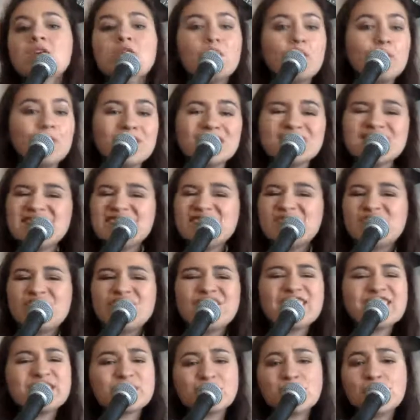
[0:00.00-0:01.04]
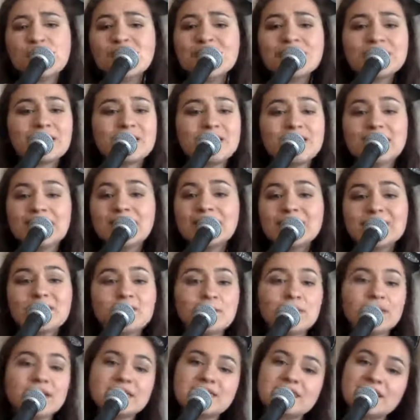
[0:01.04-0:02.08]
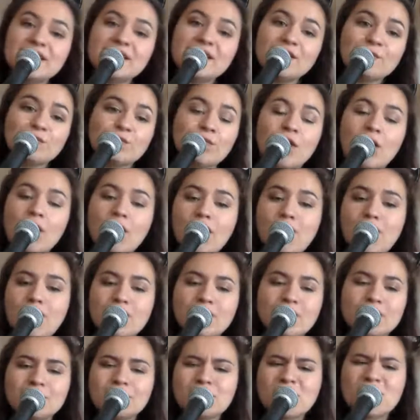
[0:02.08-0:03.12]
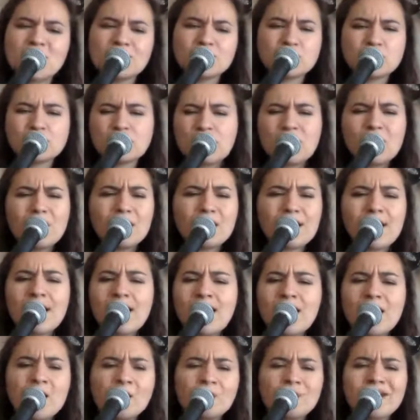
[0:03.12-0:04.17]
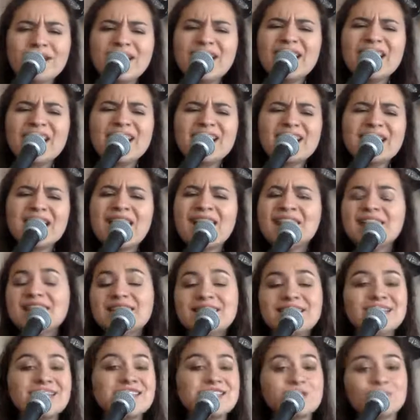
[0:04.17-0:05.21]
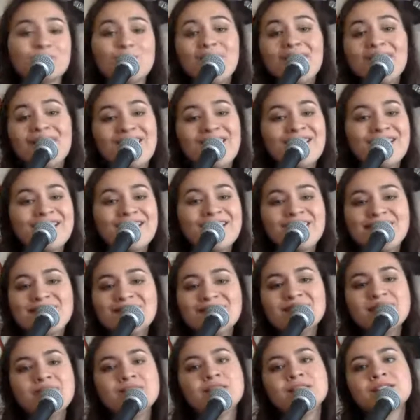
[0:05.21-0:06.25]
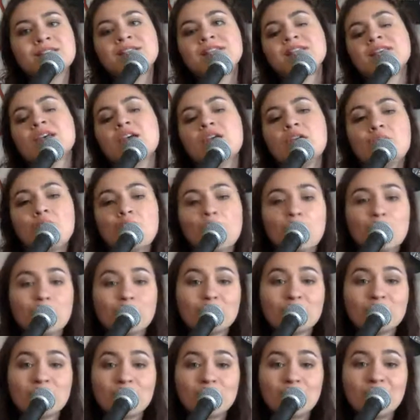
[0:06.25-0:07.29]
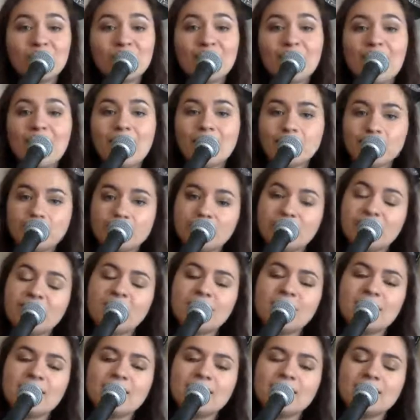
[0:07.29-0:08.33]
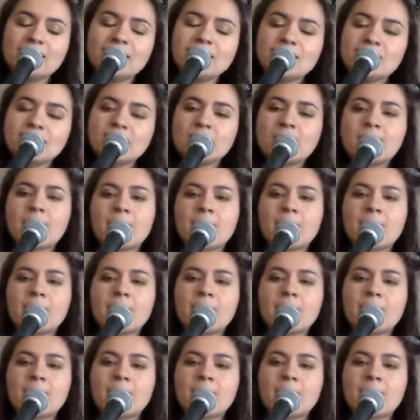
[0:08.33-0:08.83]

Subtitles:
Was it just one thing that we did wrong? I'm not sure how we got in this mess. Get me out of it.